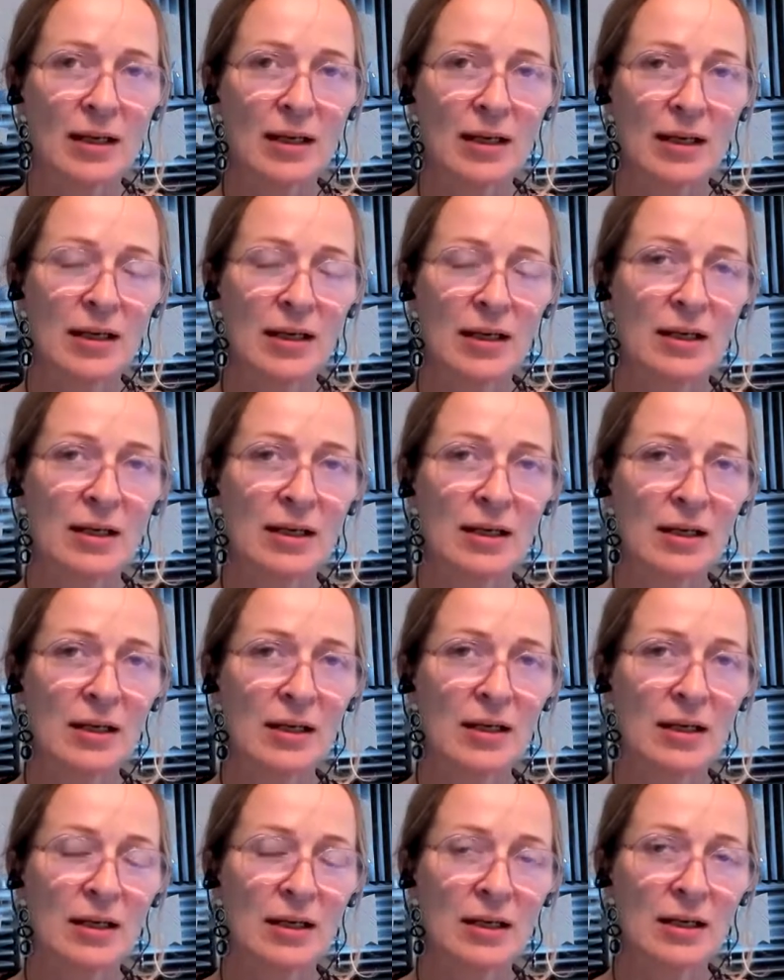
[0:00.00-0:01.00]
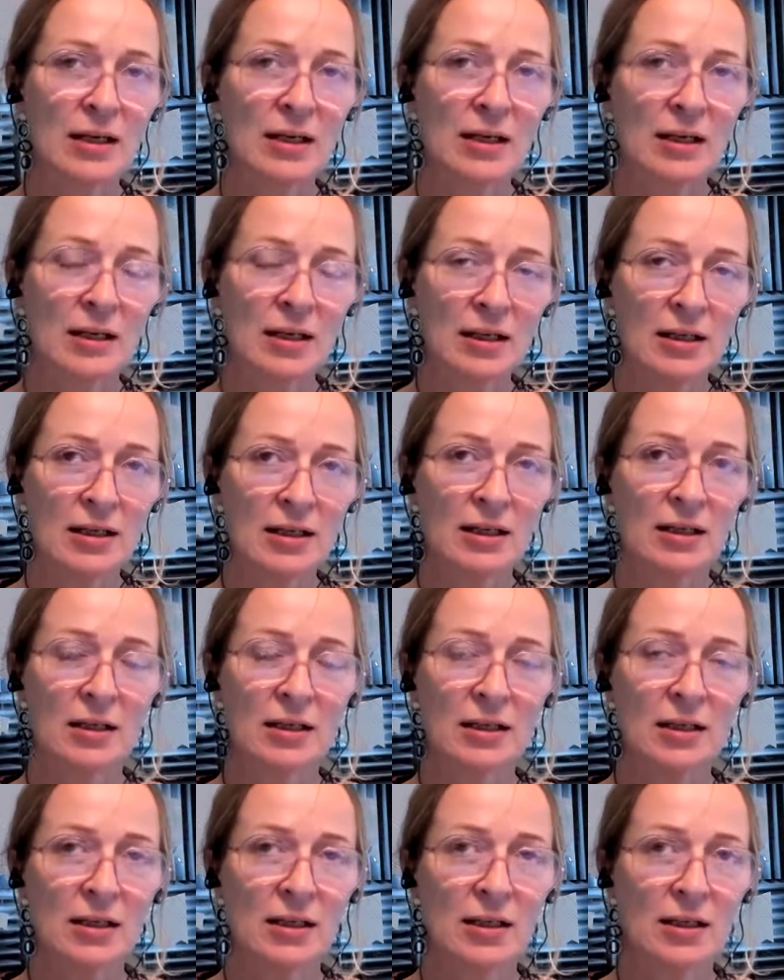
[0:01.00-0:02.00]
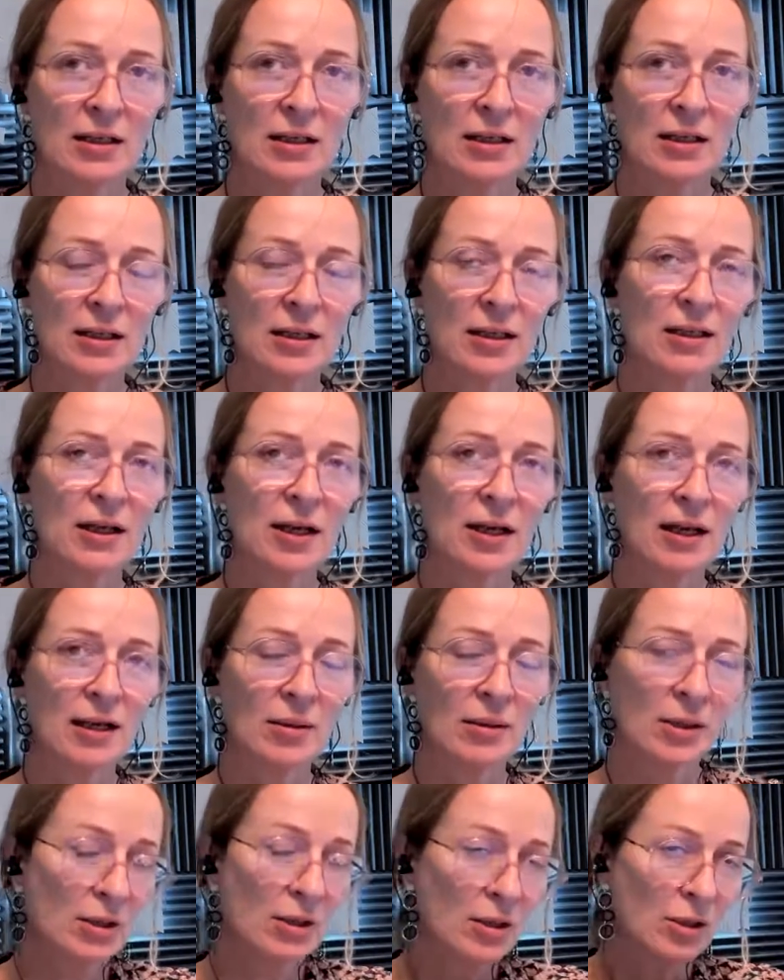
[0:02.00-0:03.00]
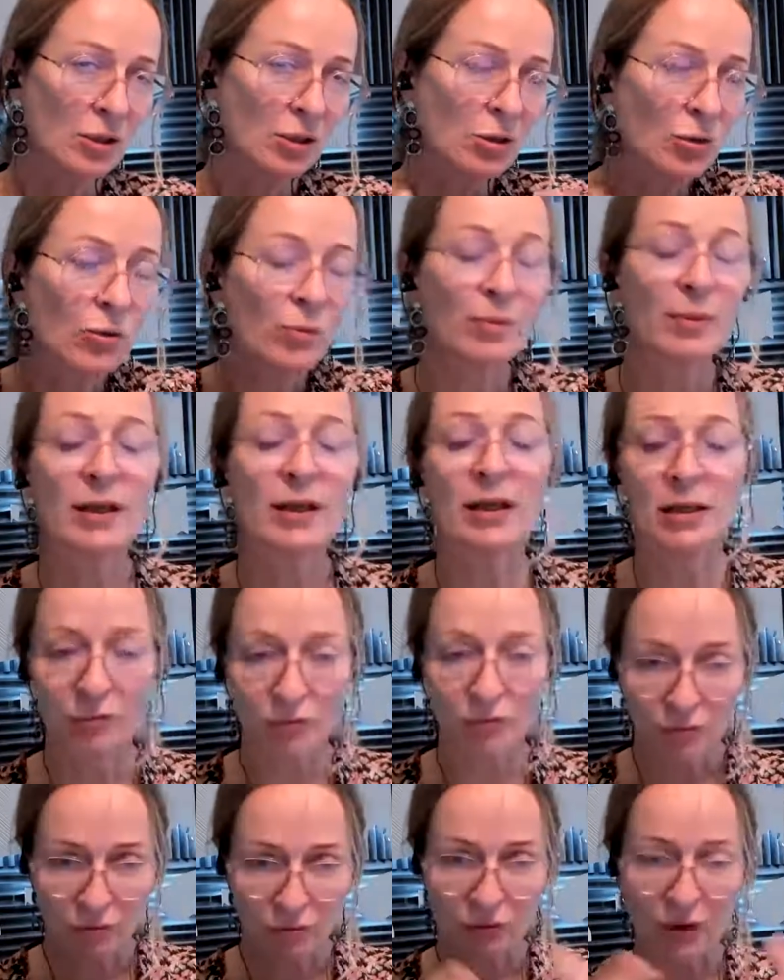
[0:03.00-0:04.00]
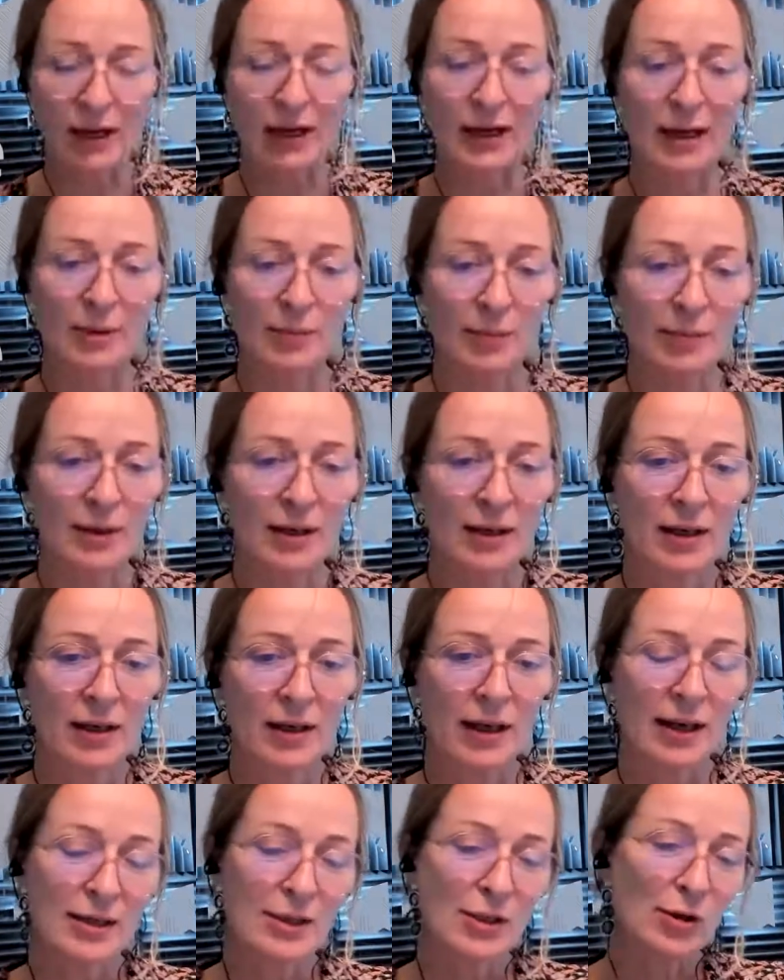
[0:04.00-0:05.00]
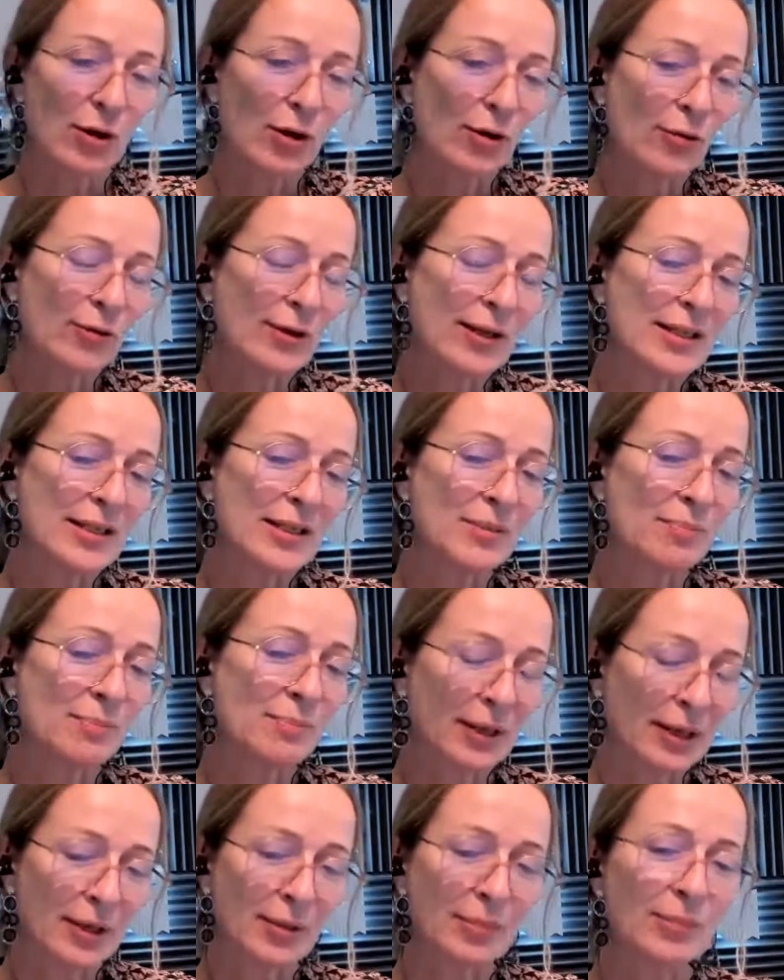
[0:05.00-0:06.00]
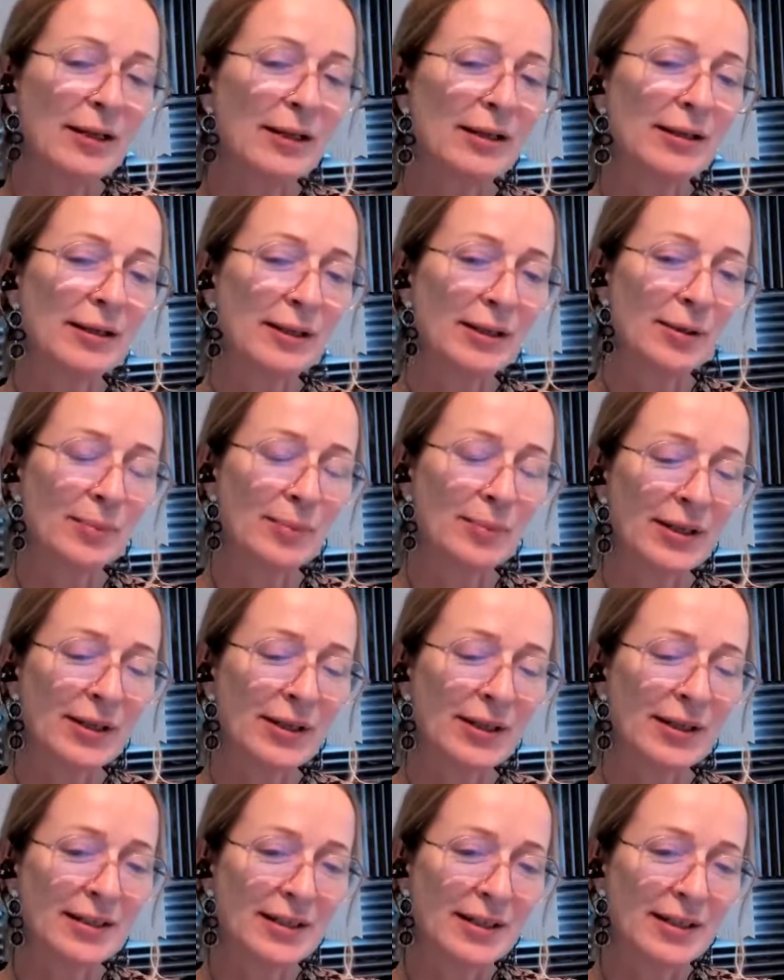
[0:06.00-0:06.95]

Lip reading: in the European frame, has always bugged me a little bit.